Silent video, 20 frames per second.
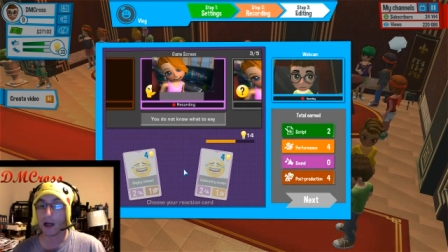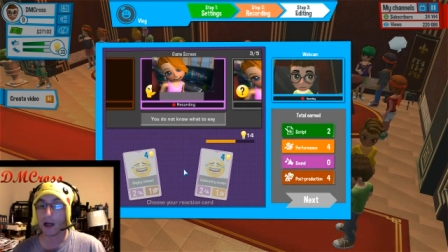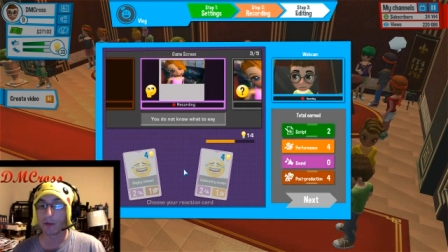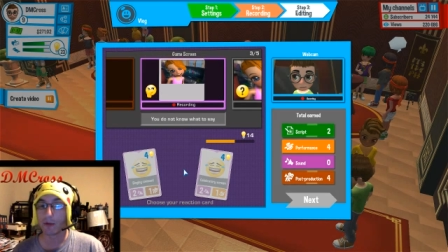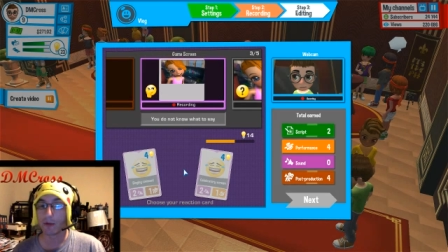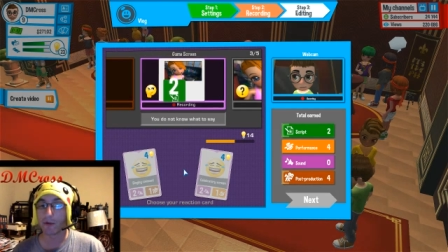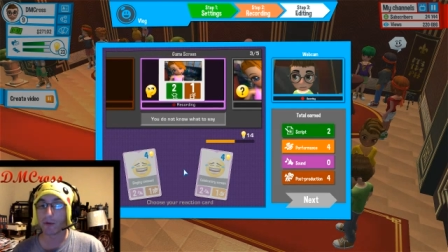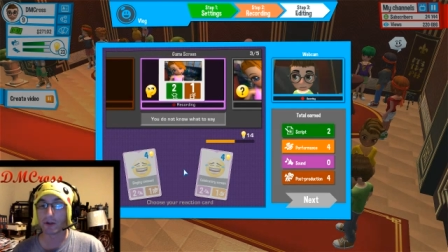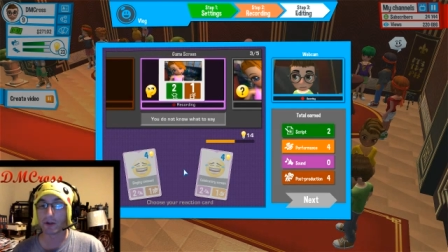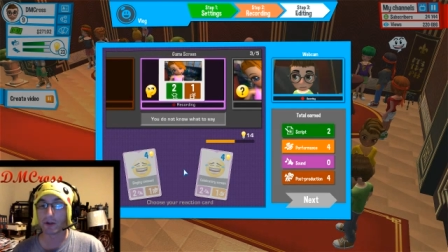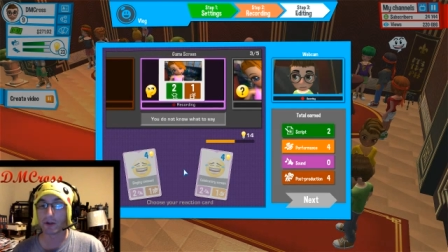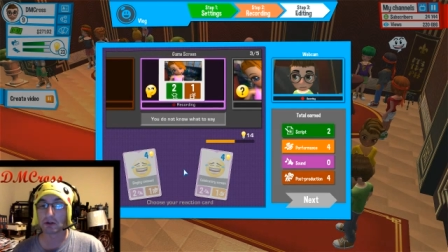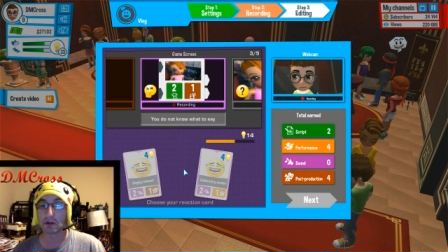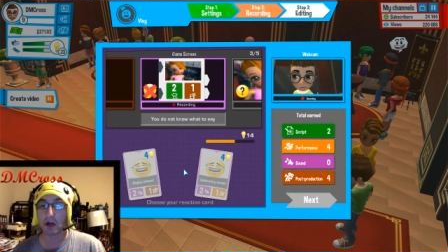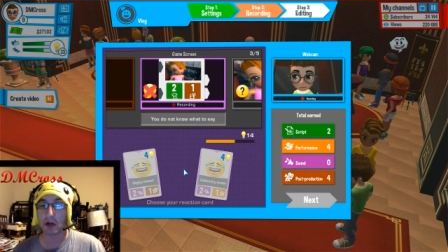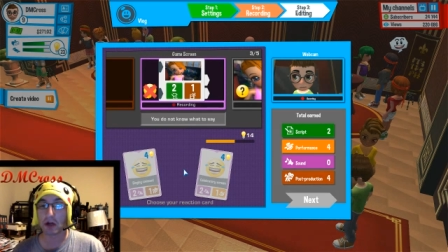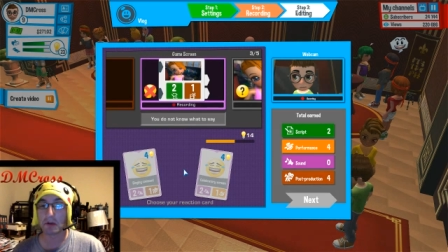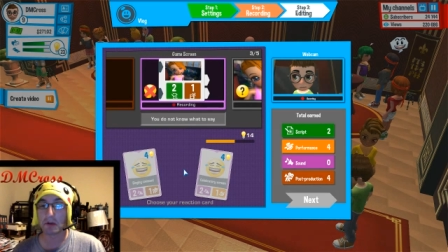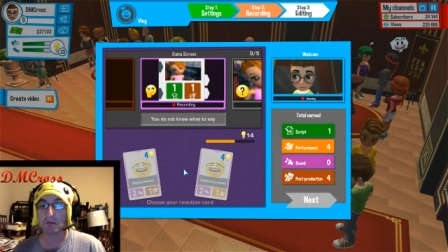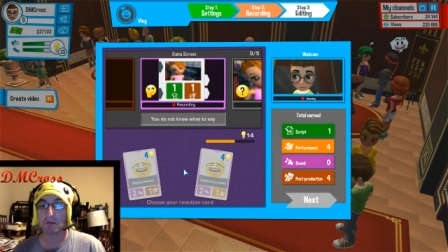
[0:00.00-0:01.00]
Professional
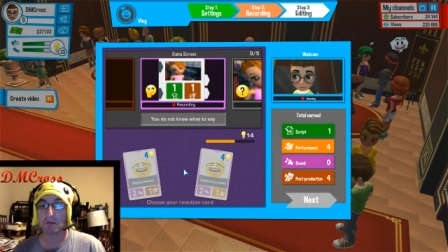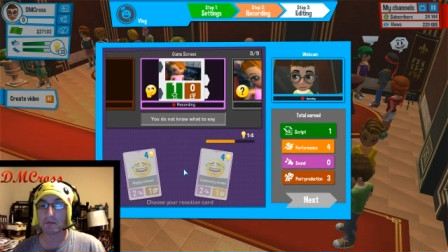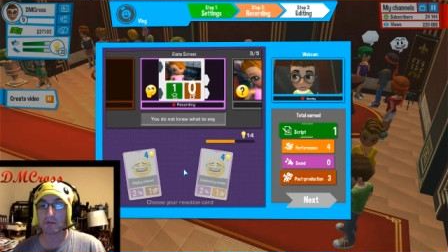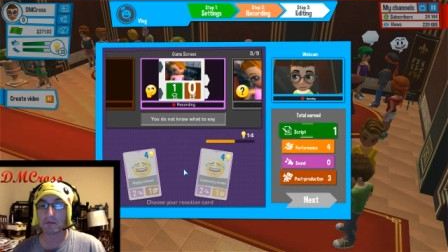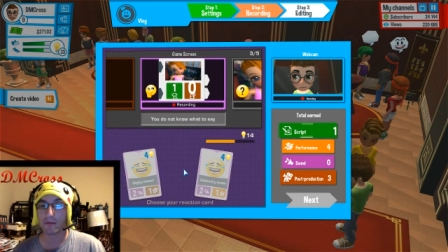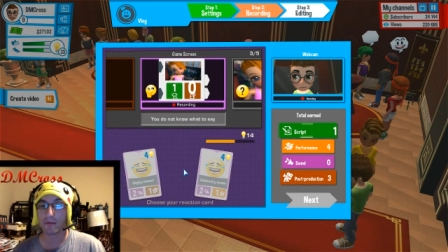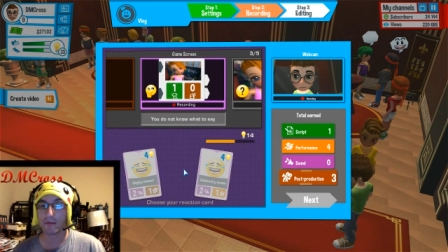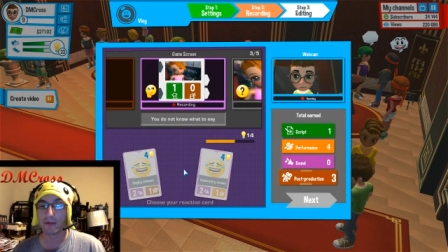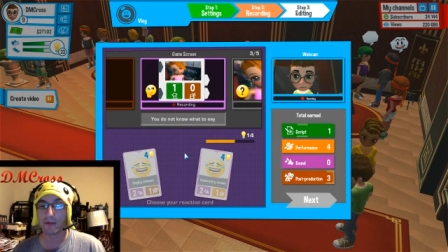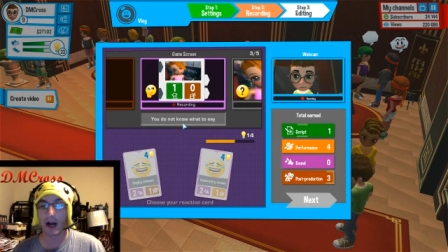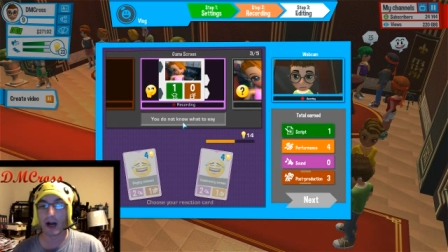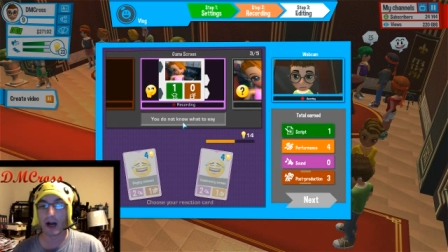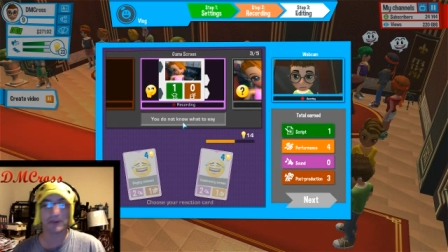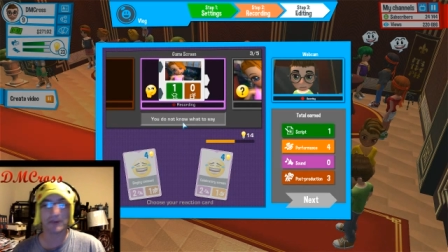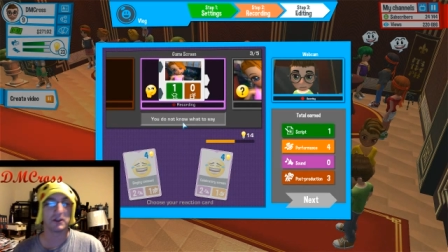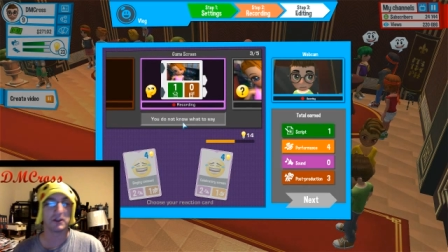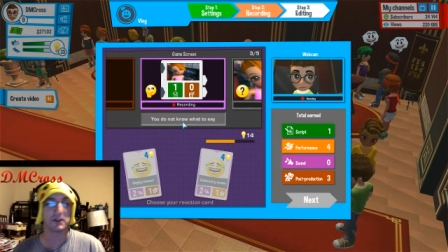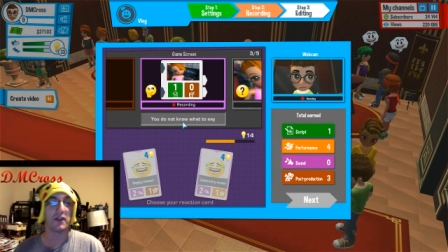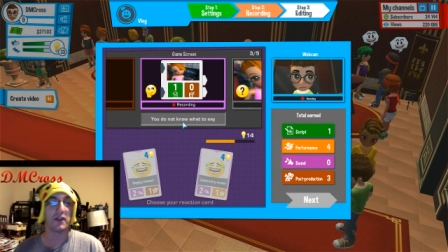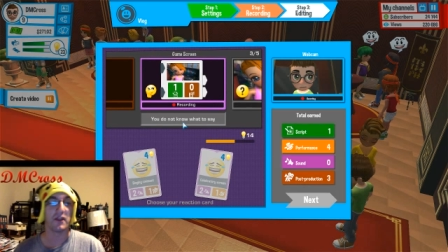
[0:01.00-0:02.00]
comment?
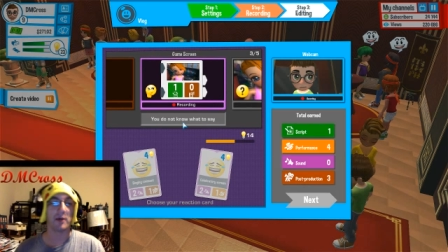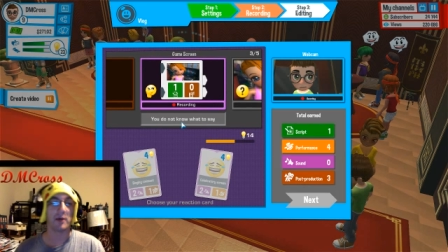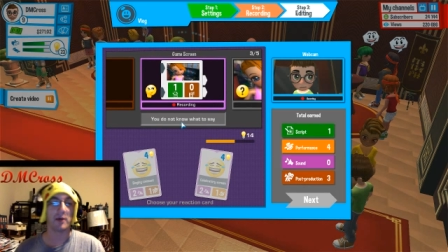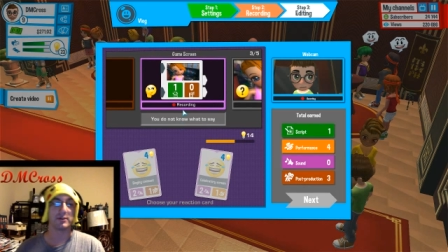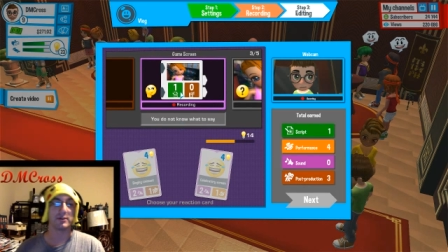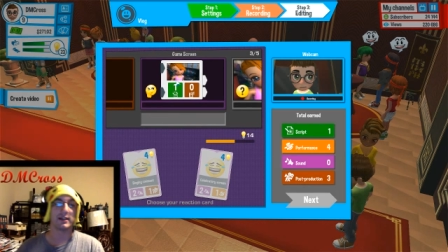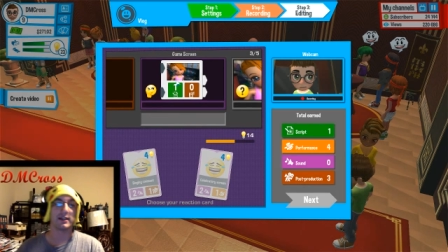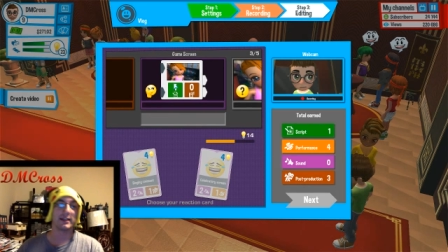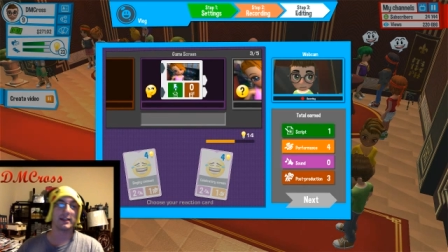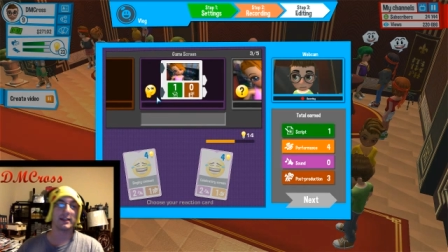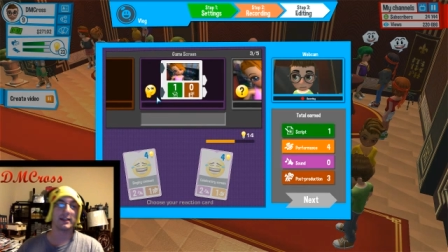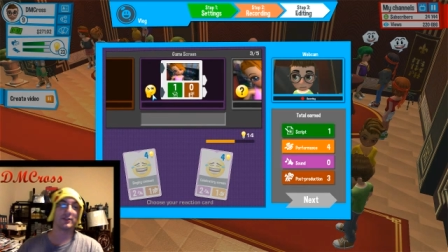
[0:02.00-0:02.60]
Obviously, that was not the answer.